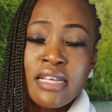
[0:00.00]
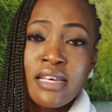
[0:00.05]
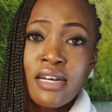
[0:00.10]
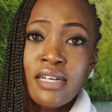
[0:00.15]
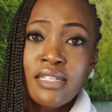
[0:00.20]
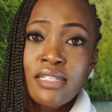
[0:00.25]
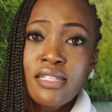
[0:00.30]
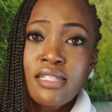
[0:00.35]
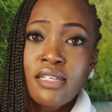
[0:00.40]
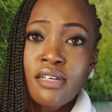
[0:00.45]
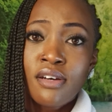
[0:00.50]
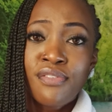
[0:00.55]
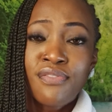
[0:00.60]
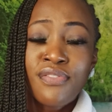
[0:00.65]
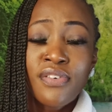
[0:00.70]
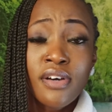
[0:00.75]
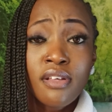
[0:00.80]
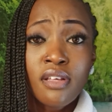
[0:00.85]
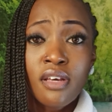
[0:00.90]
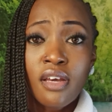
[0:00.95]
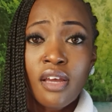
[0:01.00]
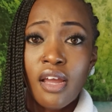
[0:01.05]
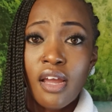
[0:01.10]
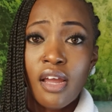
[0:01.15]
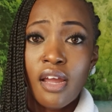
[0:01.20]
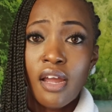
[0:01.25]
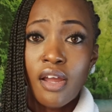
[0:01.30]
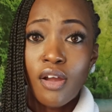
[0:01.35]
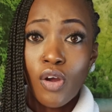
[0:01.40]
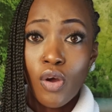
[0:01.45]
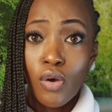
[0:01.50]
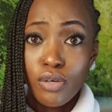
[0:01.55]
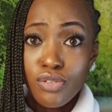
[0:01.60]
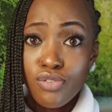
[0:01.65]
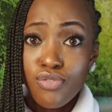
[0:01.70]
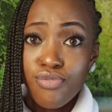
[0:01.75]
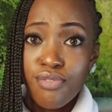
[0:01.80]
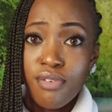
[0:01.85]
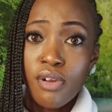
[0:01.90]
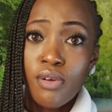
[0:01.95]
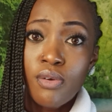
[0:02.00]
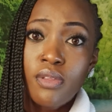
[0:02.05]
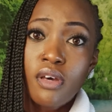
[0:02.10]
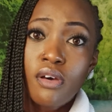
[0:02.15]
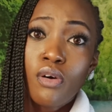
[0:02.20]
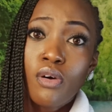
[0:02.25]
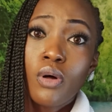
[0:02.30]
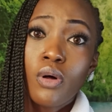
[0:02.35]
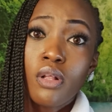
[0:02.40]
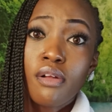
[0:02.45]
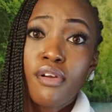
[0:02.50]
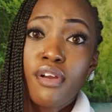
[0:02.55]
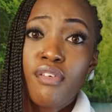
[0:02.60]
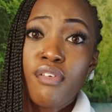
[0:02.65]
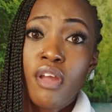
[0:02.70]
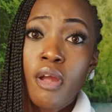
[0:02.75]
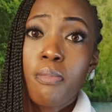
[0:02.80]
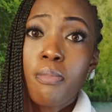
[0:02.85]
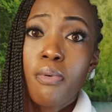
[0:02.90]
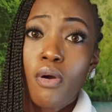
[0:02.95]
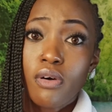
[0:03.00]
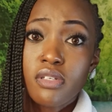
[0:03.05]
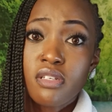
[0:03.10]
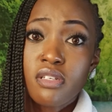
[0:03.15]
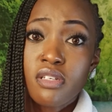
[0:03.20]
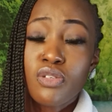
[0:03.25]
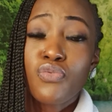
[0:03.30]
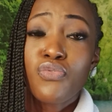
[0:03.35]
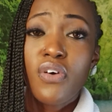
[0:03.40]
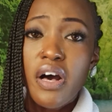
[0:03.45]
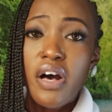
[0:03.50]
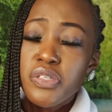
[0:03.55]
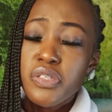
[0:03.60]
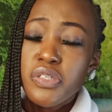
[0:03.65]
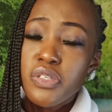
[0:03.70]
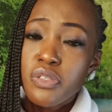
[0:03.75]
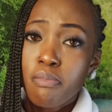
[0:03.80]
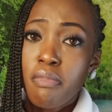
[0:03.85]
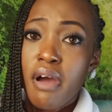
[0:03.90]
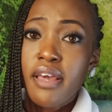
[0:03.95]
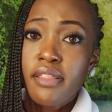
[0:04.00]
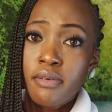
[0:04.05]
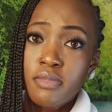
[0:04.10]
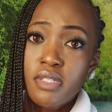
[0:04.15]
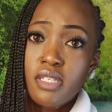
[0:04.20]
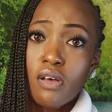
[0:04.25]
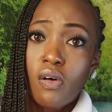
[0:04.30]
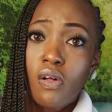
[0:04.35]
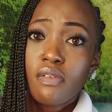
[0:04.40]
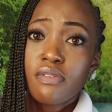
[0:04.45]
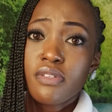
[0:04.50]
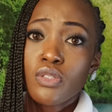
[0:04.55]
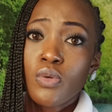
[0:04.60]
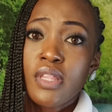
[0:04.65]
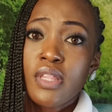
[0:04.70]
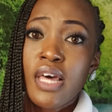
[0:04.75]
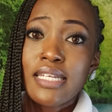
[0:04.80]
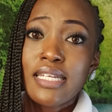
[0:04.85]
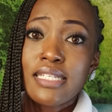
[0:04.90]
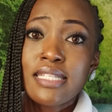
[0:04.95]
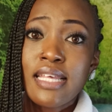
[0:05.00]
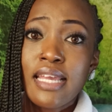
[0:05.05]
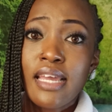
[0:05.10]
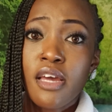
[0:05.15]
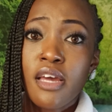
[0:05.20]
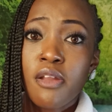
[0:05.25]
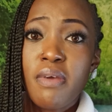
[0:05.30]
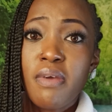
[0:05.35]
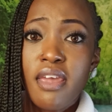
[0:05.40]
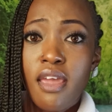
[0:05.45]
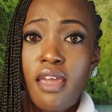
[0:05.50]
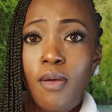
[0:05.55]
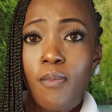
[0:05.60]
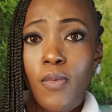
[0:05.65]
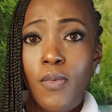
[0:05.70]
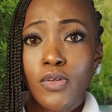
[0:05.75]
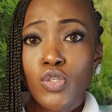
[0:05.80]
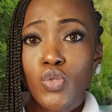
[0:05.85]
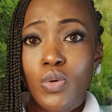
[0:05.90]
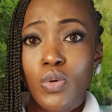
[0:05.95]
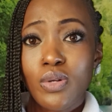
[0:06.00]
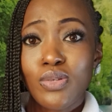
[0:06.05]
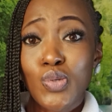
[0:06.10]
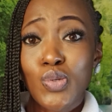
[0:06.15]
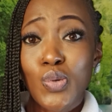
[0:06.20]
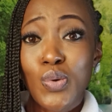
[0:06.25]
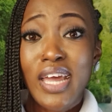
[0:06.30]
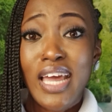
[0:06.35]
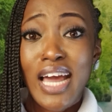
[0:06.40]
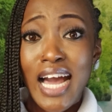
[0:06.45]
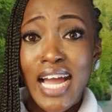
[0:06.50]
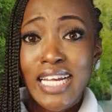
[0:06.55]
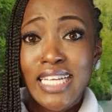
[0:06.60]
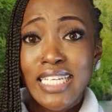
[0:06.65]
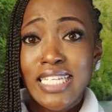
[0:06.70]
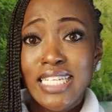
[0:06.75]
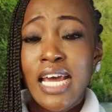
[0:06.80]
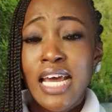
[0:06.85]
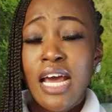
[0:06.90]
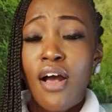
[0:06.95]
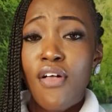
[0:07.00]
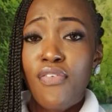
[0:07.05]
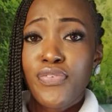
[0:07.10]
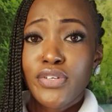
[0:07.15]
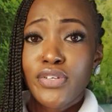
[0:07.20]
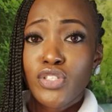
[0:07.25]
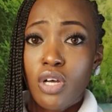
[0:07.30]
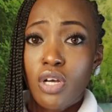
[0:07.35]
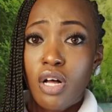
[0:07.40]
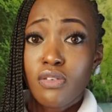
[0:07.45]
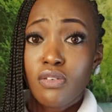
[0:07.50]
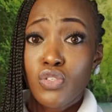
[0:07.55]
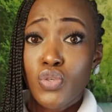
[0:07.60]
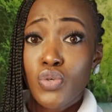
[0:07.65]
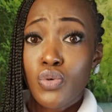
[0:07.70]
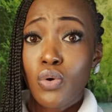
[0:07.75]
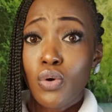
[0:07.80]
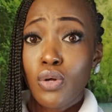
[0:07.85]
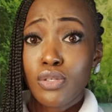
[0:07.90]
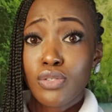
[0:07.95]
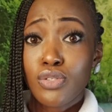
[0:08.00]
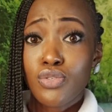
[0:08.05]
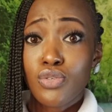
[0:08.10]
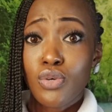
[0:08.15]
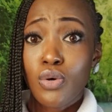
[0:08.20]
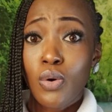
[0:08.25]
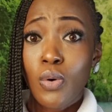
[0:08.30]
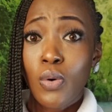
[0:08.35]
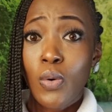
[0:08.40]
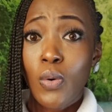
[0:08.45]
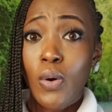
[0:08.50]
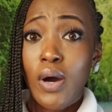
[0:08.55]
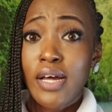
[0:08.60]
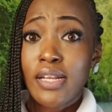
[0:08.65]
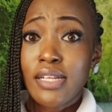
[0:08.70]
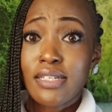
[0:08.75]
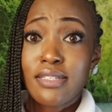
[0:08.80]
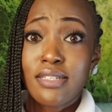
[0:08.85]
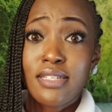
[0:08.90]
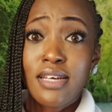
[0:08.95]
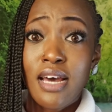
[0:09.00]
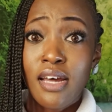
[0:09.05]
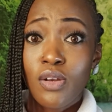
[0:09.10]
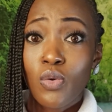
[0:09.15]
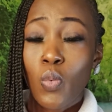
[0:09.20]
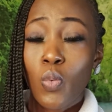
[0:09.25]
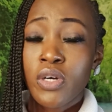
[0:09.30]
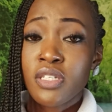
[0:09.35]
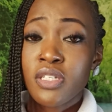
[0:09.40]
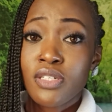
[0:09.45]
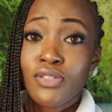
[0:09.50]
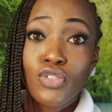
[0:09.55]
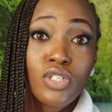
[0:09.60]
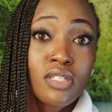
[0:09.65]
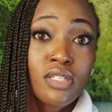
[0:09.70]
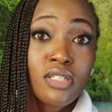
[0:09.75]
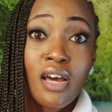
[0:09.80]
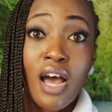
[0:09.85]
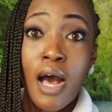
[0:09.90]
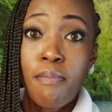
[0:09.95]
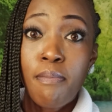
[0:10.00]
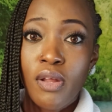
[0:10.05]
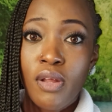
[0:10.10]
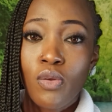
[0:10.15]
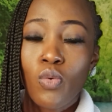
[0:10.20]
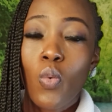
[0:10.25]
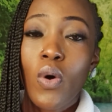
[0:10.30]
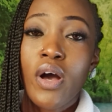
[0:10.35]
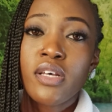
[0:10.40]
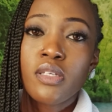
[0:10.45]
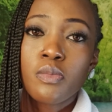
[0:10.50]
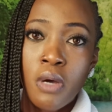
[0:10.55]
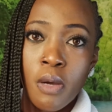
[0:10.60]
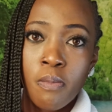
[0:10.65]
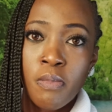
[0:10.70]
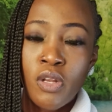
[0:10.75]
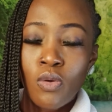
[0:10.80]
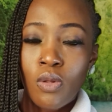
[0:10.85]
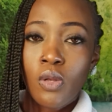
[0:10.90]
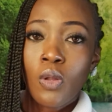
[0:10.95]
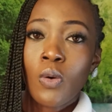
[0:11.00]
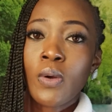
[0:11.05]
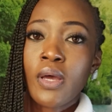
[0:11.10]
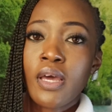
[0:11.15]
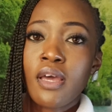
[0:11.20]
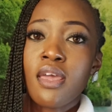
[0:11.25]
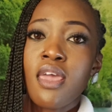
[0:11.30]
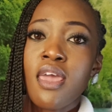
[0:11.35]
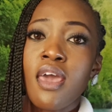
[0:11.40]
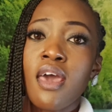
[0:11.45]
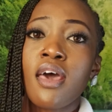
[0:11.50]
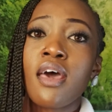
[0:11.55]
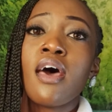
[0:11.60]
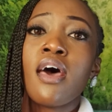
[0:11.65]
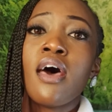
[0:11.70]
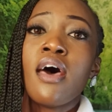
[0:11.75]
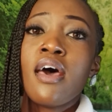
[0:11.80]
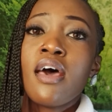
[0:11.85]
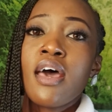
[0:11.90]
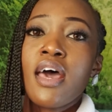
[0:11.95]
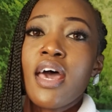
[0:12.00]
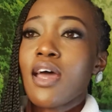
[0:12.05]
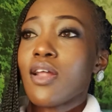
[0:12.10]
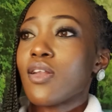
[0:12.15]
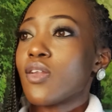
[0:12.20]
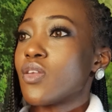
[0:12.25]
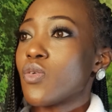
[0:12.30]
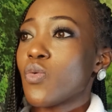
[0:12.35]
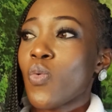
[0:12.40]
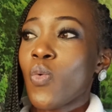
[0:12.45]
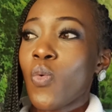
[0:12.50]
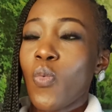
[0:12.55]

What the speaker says: that the father goes through the whole grieving process first by themselves, so that they can be able to also guide the child to also understand what has just happened. Why is mommy no longer here? And